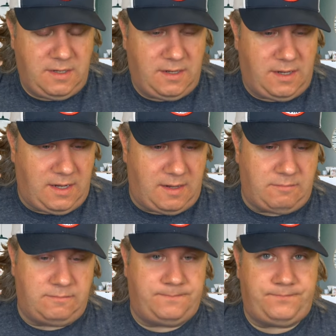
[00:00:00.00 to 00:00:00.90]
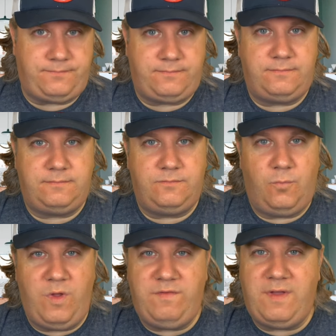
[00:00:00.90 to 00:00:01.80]
Um,
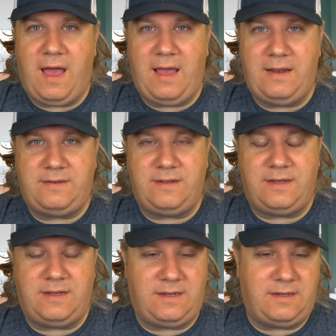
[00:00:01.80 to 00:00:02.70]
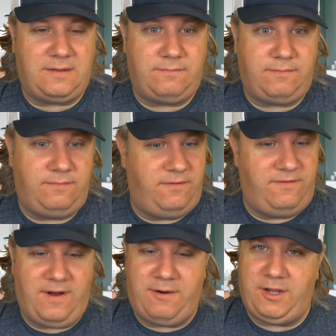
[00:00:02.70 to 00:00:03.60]
we've got uh,
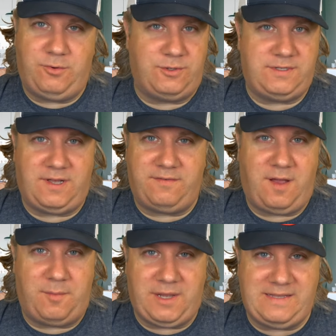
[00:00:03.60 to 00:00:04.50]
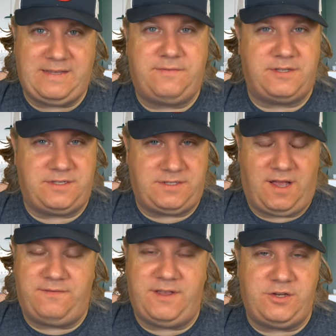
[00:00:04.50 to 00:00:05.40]
very cool stuff coming, different
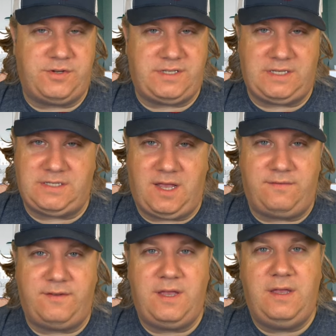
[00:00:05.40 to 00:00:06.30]
stuff, interesting stuff.